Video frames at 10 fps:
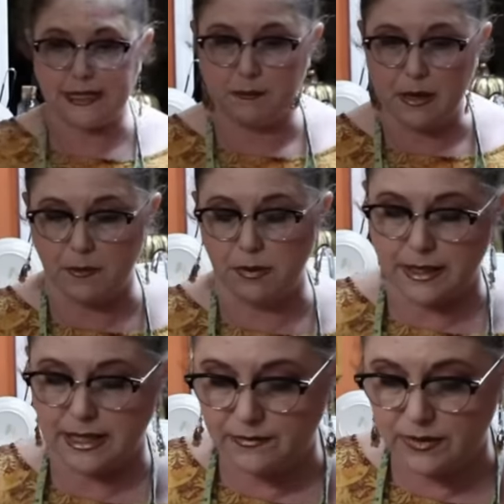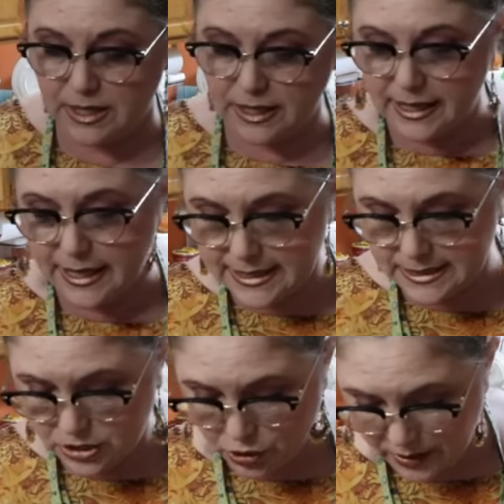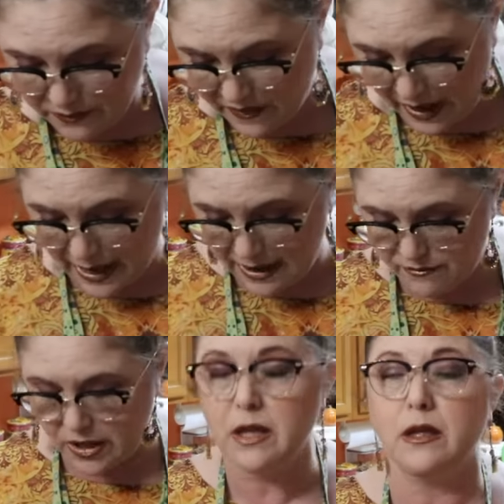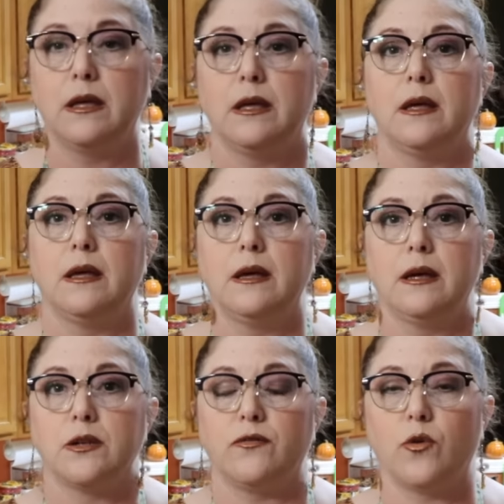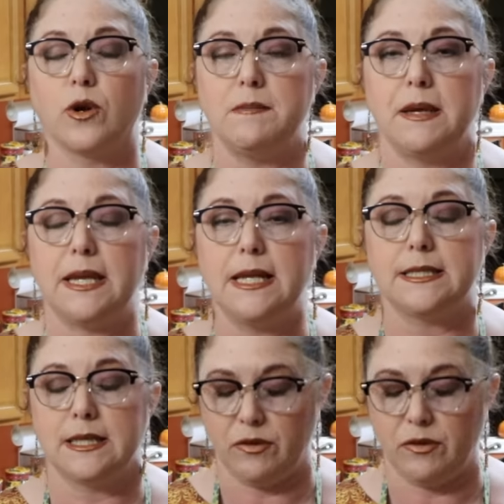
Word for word: and bubbly. Give it at least 35 to 40 minutes.